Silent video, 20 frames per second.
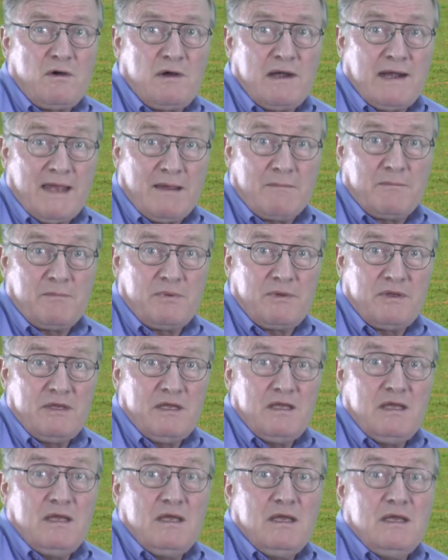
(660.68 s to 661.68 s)
lamb,
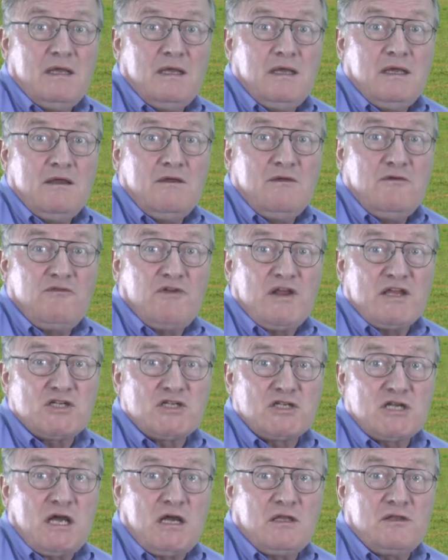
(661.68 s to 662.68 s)

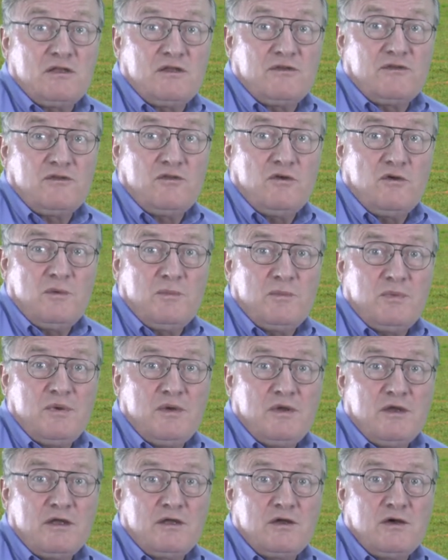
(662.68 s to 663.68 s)
fresh onion
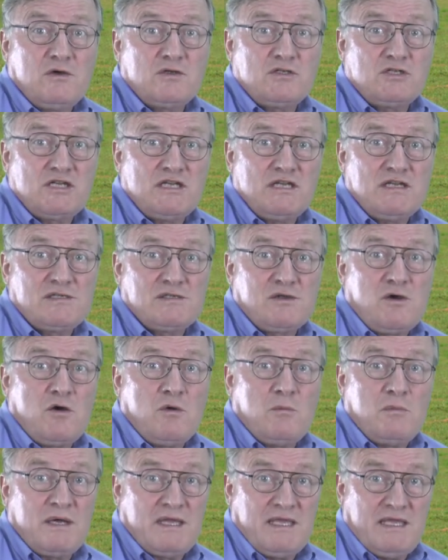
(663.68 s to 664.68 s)
soup, goat cheese
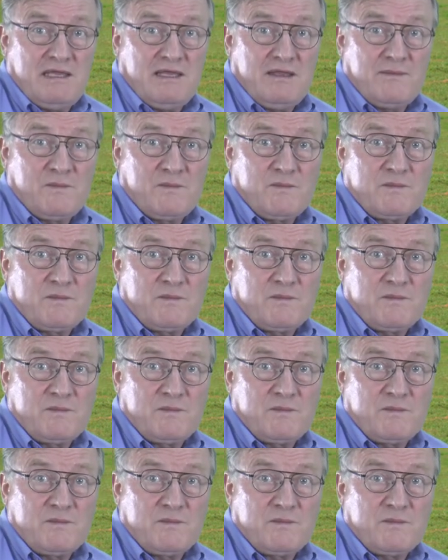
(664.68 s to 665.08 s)
or brie.